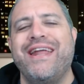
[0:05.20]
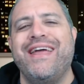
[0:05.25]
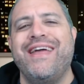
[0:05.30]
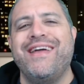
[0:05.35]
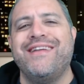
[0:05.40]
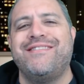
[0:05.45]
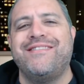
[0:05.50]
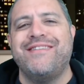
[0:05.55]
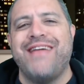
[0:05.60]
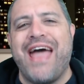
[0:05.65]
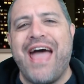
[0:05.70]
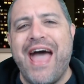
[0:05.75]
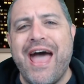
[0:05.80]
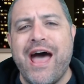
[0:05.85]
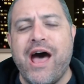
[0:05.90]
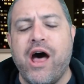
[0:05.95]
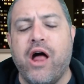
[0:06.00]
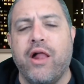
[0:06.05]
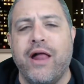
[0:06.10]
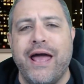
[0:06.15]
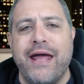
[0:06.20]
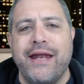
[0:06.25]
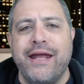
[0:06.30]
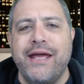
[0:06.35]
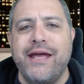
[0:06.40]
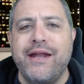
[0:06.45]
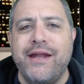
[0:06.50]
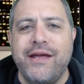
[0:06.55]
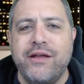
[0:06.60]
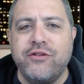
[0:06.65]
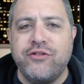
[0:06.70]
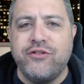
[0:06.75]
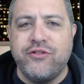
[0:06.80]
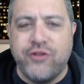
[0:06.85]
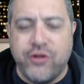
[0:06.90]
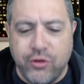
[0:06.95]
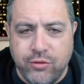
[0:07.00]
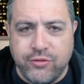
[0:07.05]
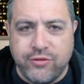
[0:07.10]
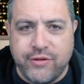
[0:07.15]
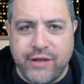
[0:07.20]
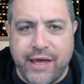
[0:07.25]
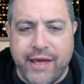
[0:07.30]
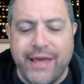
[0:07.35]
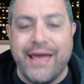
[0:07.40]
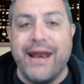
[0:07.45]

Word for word: It's Al, and it is Tuesday,